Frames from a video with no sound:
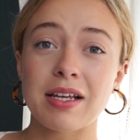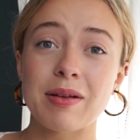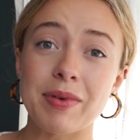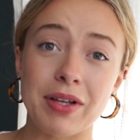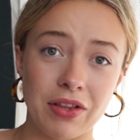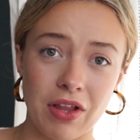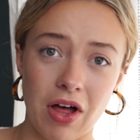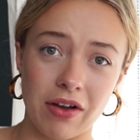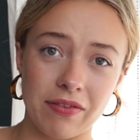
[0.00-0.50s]
gonna be
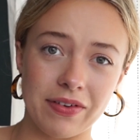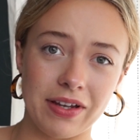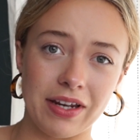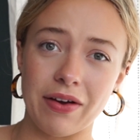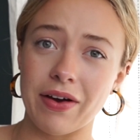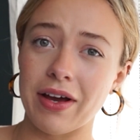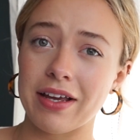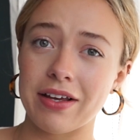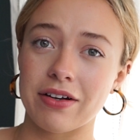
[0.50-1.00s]
a long
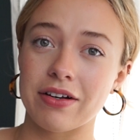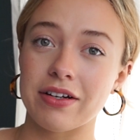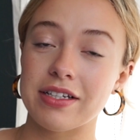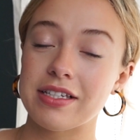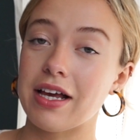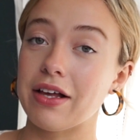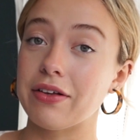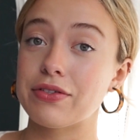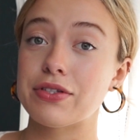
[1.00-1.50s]
video, I can already
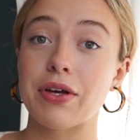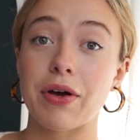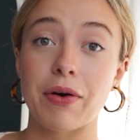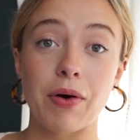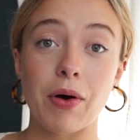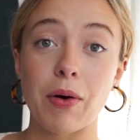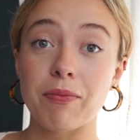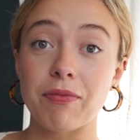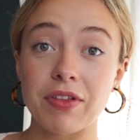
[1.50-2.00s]
tell, so
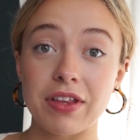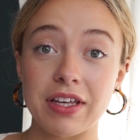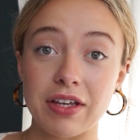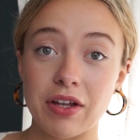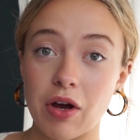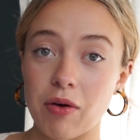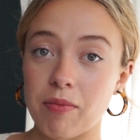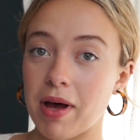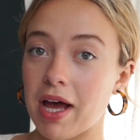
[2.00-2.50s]
hopefully you
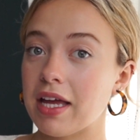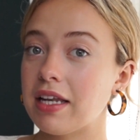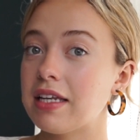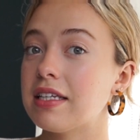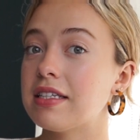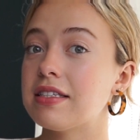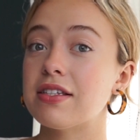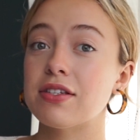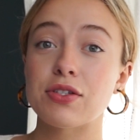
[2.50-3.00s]
don't mind.
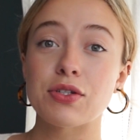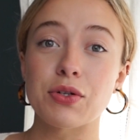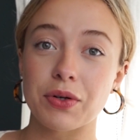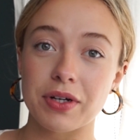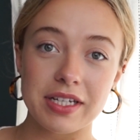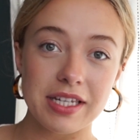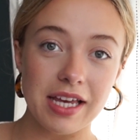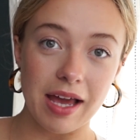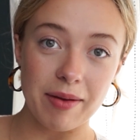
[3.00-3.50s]
It's a
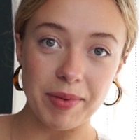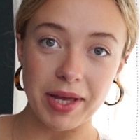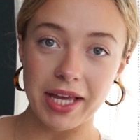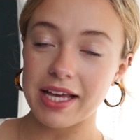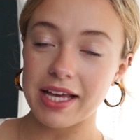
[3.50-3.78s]
story time, I